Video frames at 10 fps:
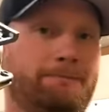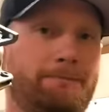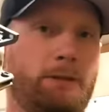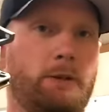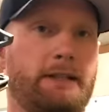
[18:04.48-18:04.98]

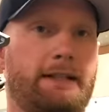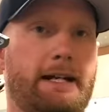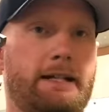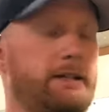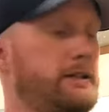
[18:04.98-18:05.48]
quick
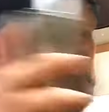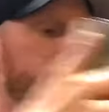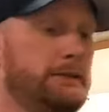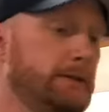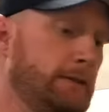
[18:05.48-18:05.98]
detach,
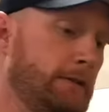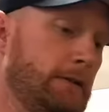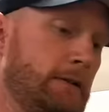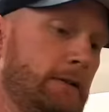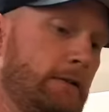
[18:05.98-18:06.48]

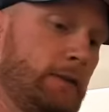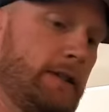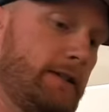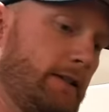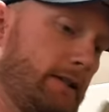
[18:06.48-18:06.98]
which
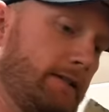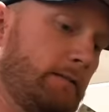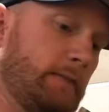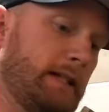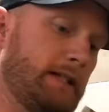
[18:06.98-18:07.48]
is
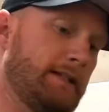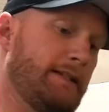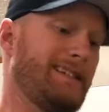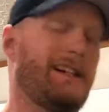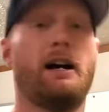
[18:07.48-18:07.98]
awesome because
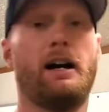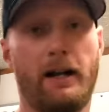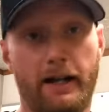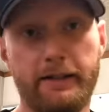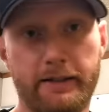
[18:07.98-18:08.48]

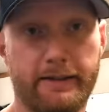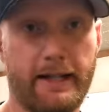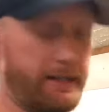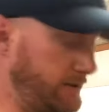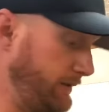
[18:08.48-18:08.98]
I just
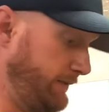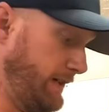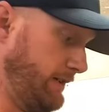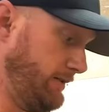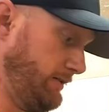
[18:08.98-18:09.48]
actually
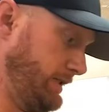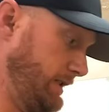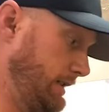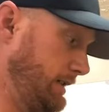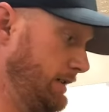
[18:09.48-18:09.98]
found
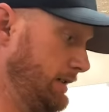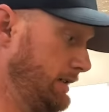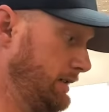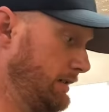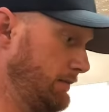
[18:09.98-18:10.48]

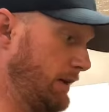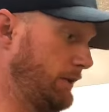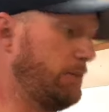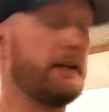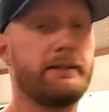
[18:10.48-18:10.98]
my
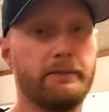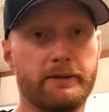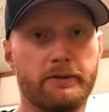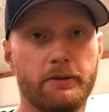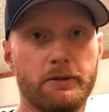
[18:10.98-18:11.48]
replacement
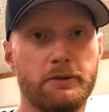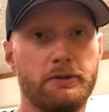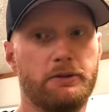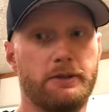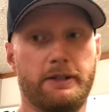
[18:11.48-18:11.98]

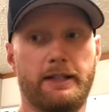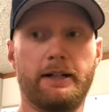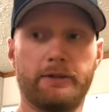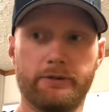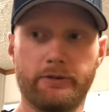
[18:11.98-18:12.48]
screws and the
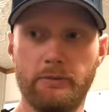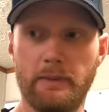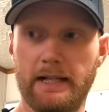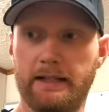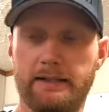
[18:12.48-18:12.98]
extra screw
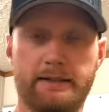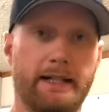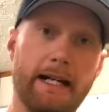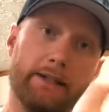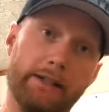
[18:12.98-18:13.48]
packets that I
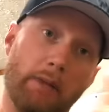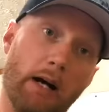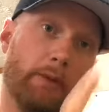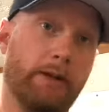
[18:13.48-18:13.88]
actually bought with all